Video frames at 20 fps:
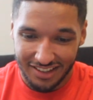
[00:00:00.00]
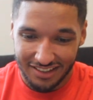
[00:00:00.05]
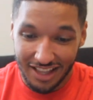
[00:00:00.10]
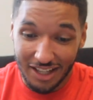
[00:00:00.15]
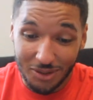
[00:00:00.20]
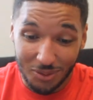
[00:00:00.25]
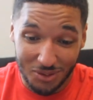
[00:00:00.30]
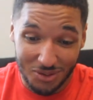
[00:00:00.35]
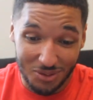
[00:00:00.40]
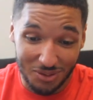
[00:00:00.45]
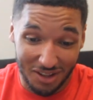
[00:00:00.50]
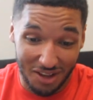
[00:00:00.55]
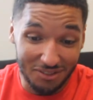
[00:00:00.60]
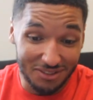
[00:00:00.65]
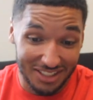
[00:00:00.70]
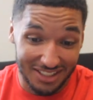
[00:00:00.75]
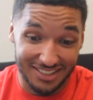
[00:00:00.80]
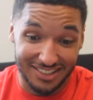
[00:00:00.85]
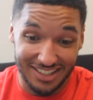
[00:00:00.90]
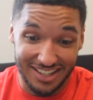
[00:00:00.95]
That's what you love
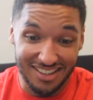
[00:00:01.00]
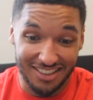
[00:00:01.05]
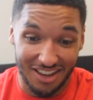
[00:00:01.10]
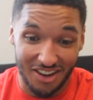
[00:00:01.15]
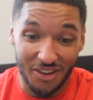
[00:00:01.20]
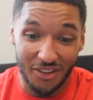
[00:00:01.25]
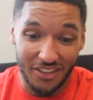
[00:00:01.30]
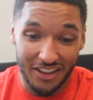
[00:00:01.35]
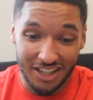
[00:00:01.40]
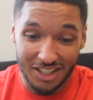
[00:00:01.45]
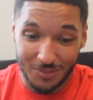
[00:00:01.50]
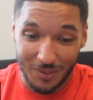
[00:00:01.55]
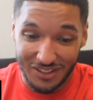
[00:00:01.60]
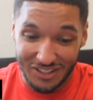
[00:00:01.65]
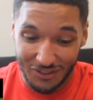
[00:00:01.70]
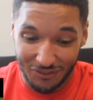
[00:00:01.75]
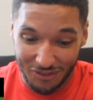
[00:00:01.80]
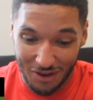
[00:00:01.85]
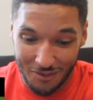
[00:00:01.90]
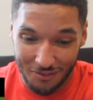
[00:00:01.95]
to see though,
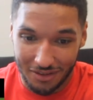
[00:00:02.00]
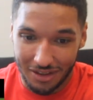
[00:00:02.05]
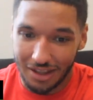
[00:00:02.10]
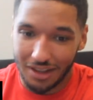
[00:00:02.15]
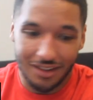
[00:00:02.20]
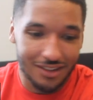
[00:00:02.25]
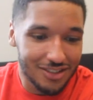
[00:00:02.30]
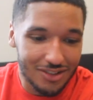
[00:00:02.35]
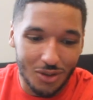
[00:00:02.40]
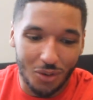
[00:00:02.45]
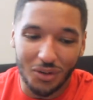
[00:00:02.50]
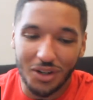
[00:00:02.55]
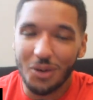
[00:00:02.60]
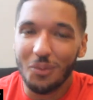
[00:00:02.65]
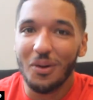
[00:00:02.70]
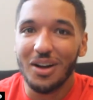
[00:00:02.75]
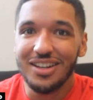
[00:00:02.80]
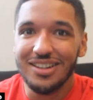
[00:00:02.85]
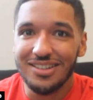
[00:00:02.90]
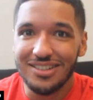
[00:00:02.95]
especially from, he's
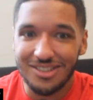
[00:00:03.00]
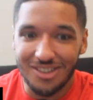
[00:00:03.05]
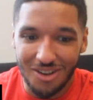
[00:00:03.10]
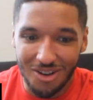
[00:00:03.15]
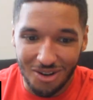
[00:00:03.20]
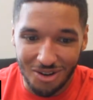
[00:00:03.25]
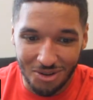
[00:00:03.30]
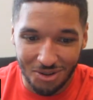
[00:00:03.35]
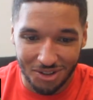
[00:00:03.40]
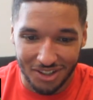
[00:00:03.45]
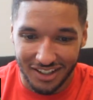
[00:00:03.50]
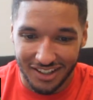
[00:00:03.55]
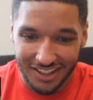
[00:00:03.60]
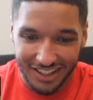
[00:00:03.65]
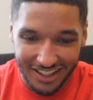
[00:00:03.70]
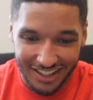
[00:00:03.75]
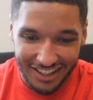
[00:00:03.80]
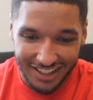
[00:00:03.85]
21 years old!